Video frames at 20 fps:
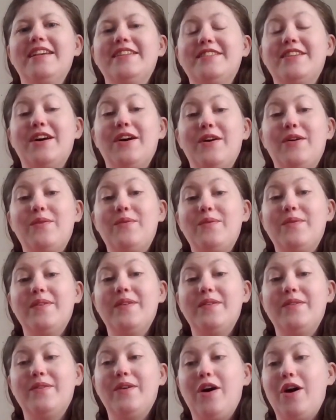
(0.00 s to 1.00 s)
So
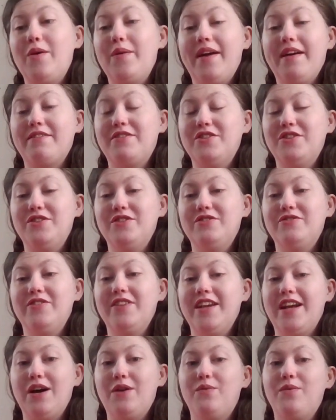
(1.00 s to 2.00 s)
all we have to do is
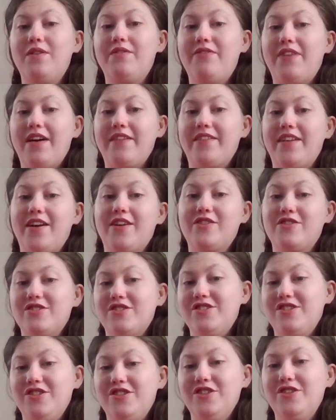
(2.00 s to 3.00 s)
figure out what five
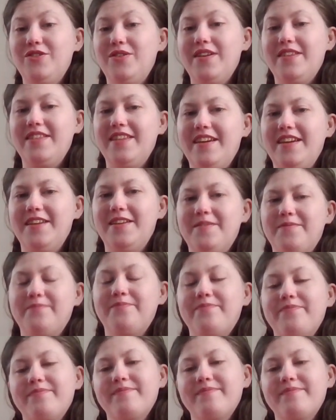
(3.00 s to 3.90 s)
characters to do, and then